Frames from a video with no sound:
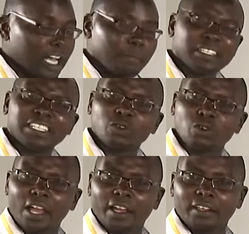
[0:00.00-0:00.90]
meter
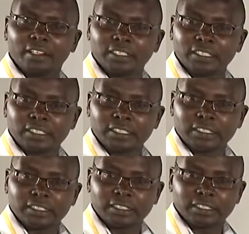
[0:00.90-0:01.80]
ruler.
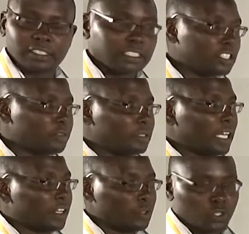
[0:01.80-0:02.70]
It would be
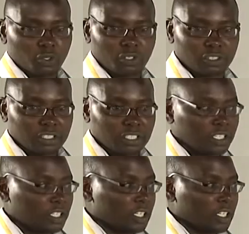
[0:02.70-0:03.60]
unusual.
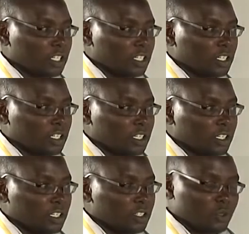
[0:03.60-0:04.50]

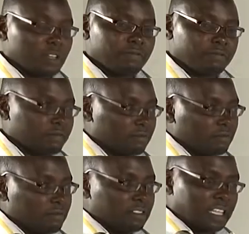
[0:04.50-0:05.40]
So if
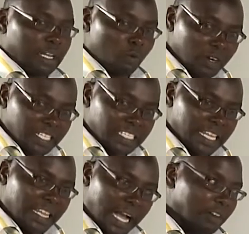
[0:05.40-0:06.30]
the quantity
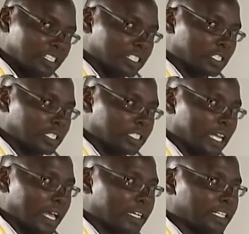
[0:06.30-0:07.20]
and the accuracy
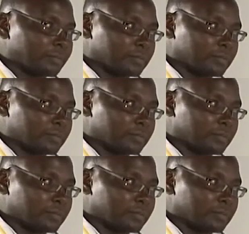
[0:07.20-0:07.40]
desired